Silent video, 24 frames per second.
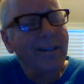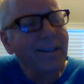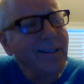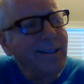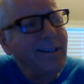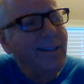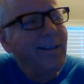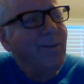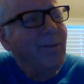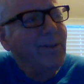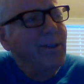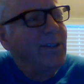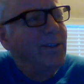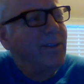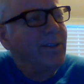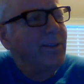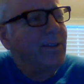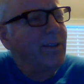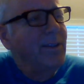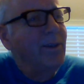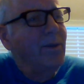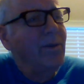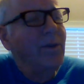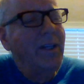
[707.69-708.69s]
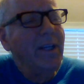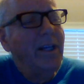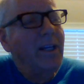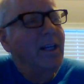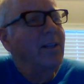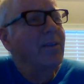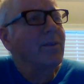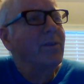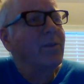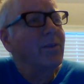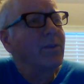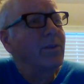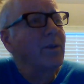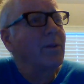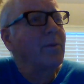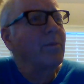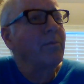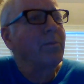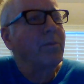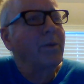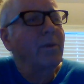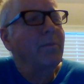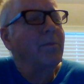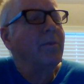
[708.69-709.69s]
Not always, you know, yeah,
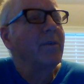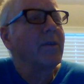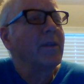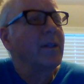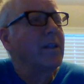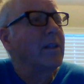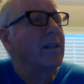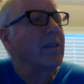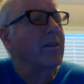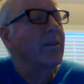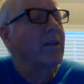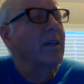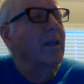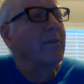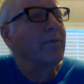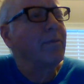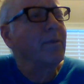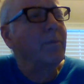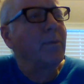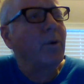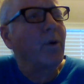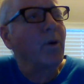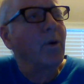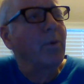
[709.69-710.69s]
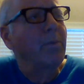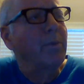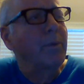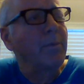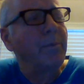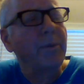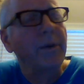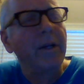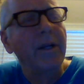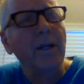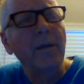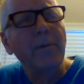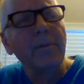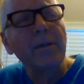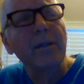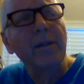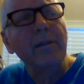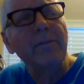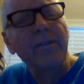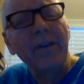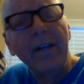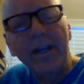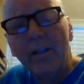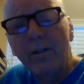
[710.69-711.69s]
some, somebody does come from corporate prayer, but
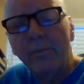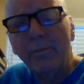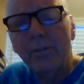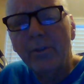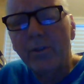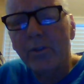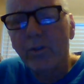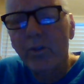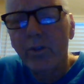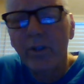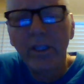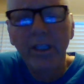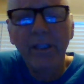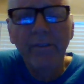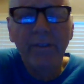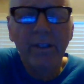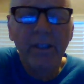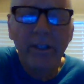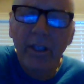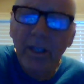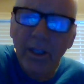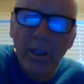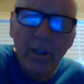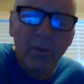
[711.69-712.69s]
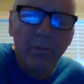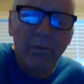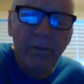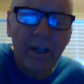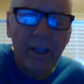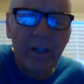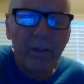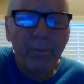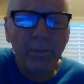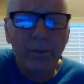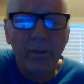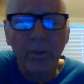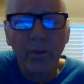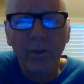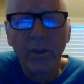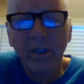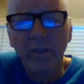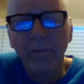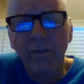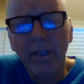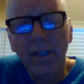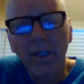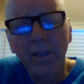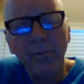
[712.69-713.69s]
the vast majority of it, no, vast
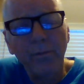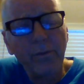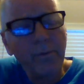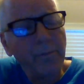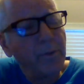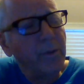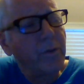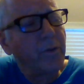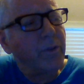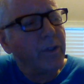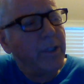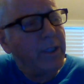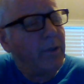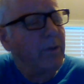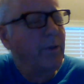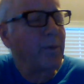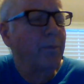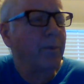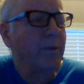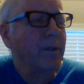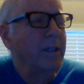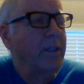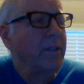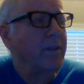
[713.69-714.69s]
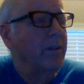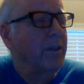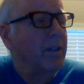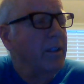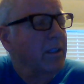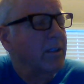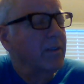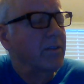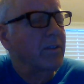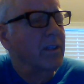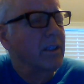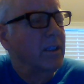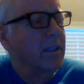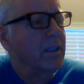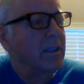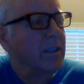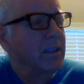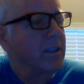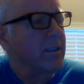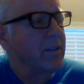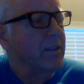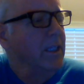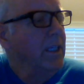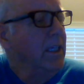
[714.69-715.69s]
majority of it comes from your secret place, honestly,
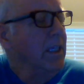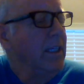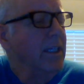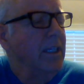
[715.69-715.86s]
guys.